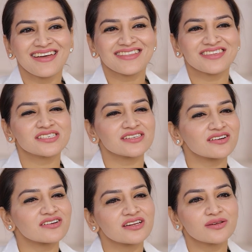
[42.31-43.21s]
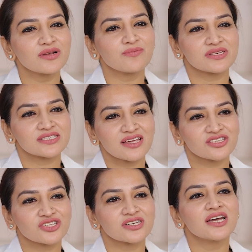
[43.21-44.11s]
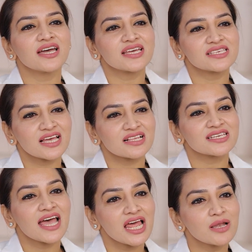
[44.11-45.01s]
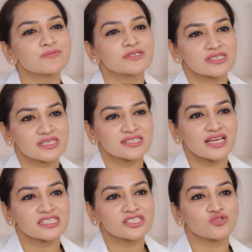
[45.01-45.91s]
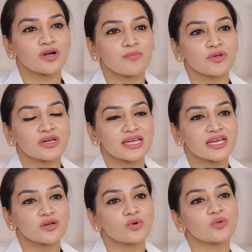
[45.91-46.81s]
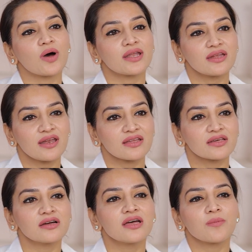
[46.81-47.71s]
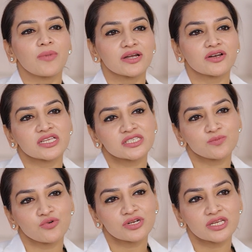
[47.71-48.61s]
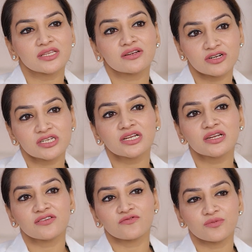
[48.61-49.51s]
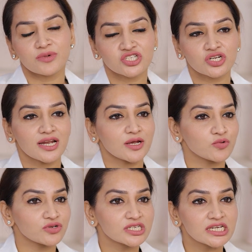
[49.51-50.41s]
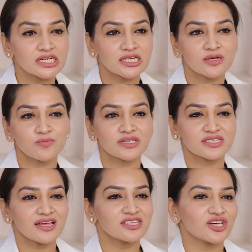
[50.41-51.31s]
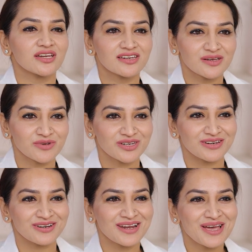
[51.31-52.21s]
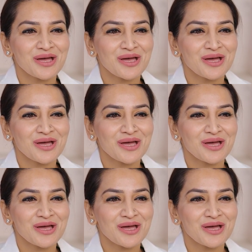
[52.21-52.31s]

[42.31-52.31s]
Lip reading: These incredible messenger cells help the cells to communicate with one another by transporting the critical information like protein, lipids, and genetic material.